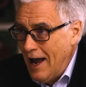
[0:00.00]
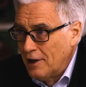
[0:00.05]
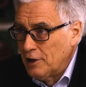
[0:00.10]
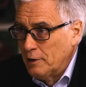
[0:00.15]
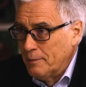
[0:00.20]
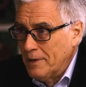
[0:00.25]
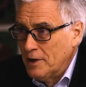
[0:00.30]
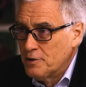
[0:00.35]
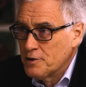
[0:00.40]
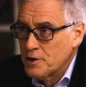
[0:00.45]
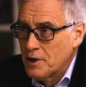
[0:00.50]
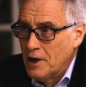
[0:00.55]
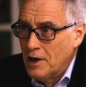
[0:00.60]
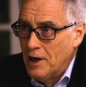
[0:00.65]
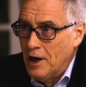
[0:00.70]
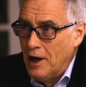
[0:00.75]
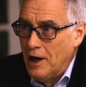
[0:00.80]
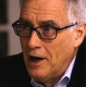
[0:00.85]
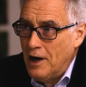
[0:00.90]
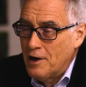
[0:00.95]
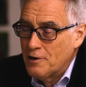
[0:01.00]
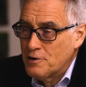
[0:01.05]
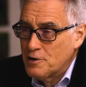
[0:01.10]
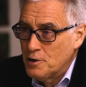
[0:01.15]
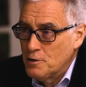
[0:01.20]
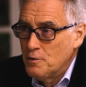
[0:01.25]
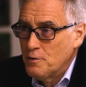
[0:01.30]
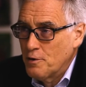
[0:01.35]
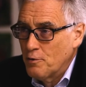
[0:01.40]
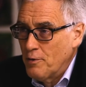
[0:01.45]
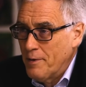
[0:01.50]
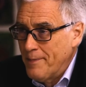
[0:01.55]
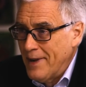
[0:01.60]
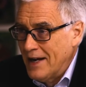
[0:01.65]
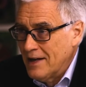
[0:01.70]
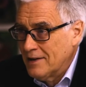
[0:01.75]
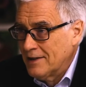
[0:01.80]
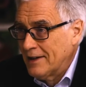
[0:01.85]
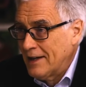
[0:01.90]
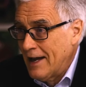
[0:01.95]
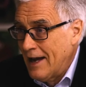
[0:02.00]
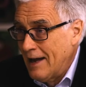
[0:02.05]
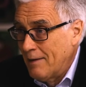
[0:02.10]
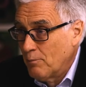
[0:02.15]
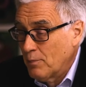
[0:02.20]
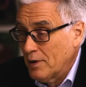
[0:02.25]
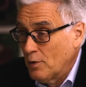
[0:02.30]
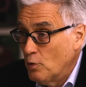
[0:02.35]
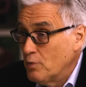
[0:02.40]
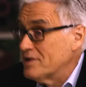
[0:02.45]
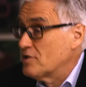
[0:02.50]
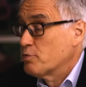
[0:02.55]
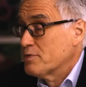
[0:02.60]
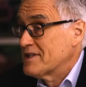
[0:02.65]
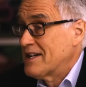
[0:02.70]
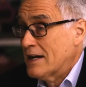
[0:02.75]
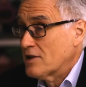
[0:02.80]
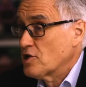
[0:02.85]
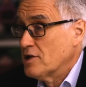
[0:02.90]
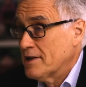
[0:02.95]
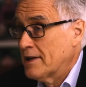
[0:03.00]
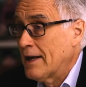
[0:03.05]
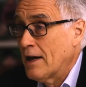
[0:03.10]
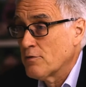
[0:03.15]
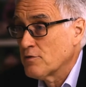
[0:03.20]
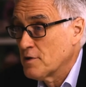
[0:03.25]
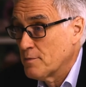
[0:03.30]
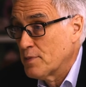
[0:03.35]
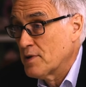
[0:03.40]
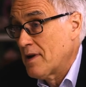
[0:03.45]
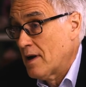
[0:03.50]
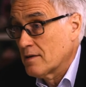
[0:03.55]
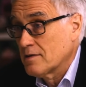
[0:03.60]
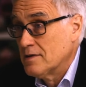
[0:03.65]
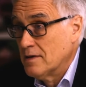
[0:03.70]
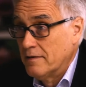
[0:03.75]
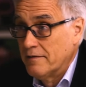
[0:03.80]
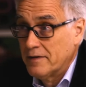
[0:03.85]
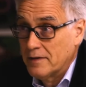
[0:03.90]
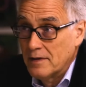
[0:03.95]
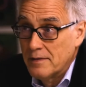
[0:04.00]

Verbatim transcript: element uh, to the Remain camp, which was actually counterproductive.